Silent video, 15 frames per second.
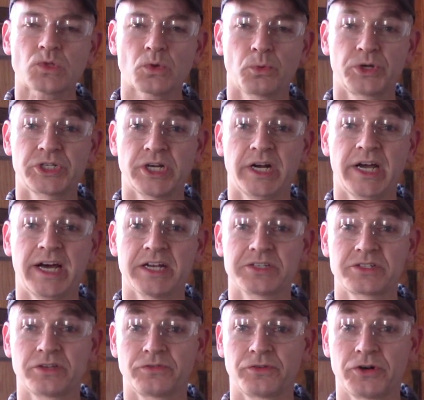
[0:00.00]
which are not
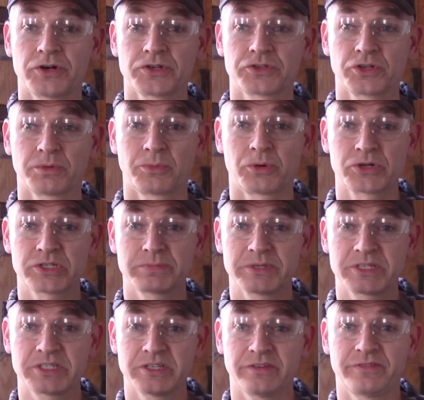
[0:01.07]
as diverse. They're more
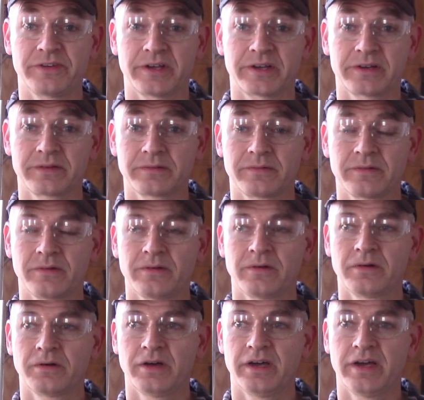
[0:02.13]
specific,
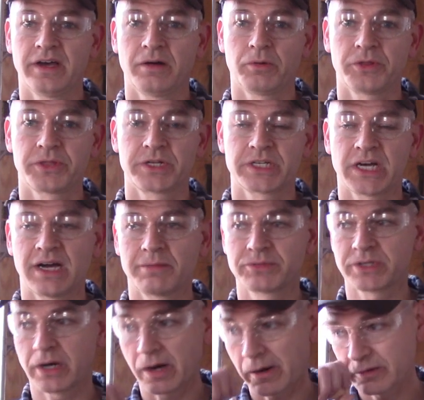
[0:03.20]
what the
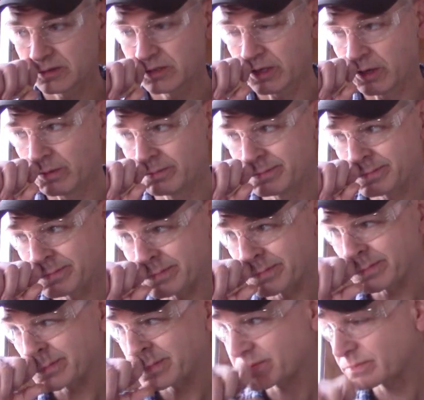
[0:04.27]
jobs are. So
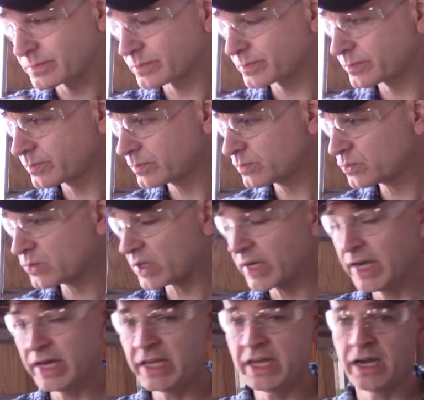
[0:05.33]

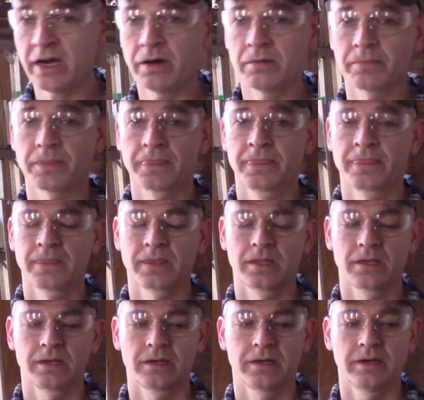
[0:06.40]
anyhow,
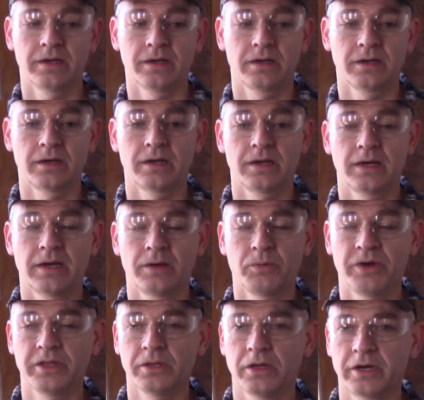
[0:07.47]
I
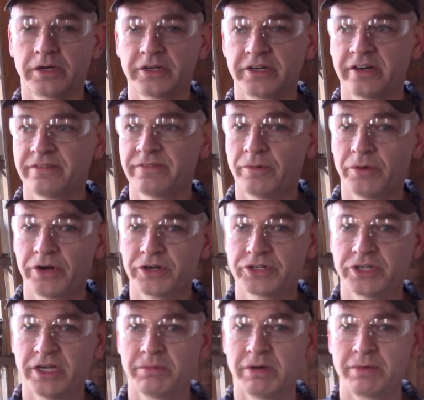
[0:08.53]
went long enough. I wanted to
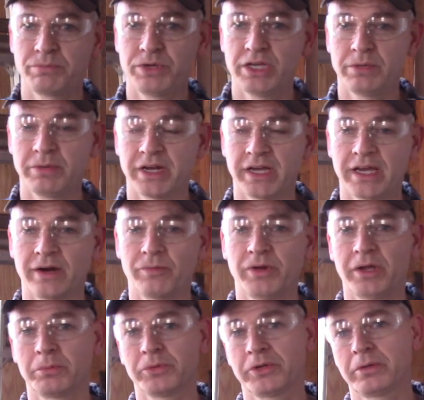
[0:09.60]
show you my beam, and I got
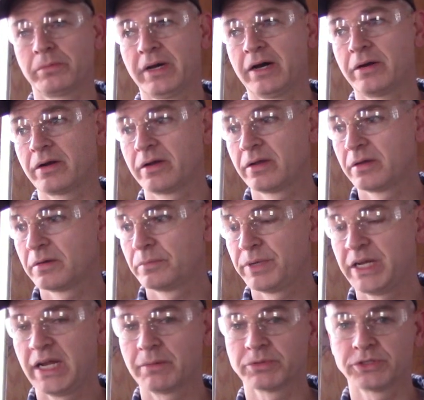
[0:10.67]
rambling about
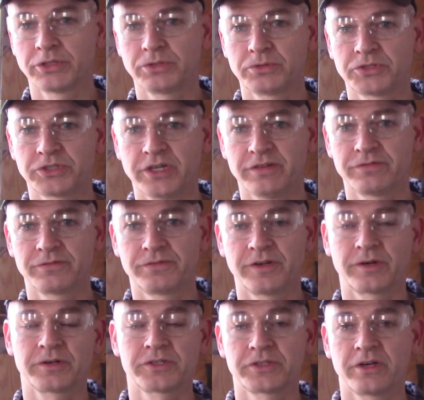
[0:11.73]
being able to do stuff and
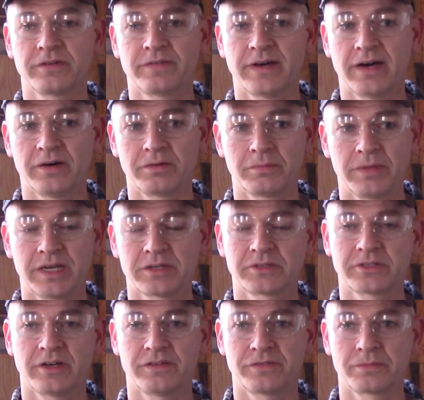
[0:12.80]
figure stuff out and make
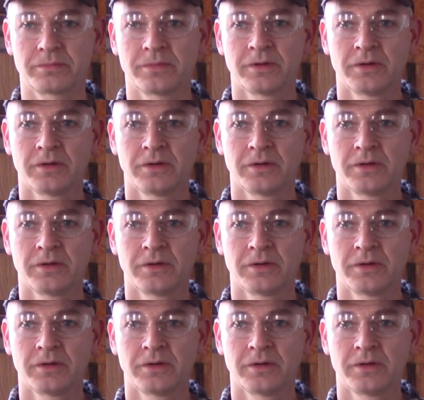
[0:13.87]
stuff, and